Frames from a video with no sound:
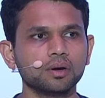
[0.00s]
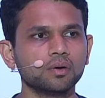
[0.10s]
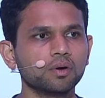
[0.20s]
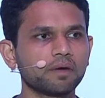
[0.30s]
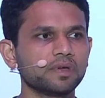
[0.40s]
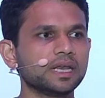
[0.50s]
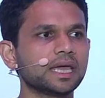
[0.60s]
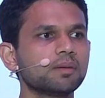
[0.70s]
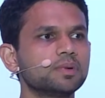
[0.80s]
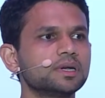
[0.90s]
who have
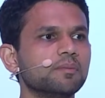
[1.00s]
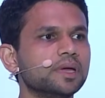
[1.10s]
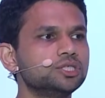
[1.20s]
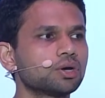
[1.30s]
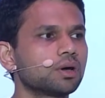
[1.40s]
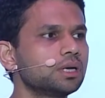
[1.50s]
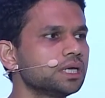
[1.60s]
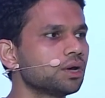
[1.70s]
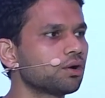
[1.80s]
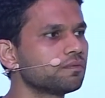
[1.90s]
enabled
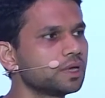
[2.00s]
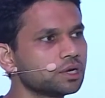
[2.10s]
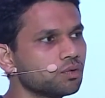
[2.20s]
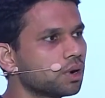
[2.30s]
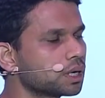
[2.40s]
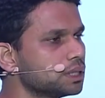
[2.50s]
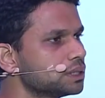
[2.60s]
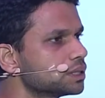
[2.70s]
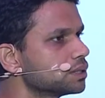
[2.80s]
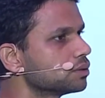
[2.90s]
majority of their
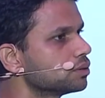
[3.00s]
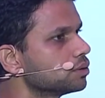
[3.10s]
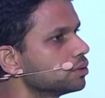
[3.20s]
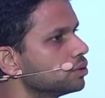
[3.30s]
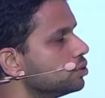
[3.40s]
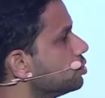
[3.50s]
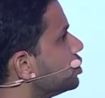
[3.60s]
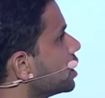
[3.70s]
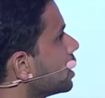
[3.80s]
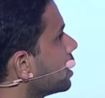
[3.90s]
URLs to
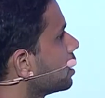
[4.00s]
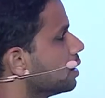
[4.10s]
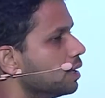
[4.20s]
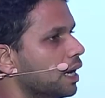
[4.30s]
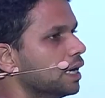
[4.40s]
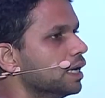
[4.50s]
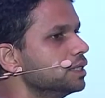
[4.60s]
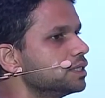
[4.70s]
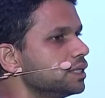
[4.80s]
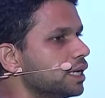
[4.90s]
trigger an
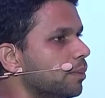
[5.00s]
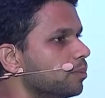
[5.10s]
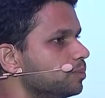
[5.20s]
Instant App.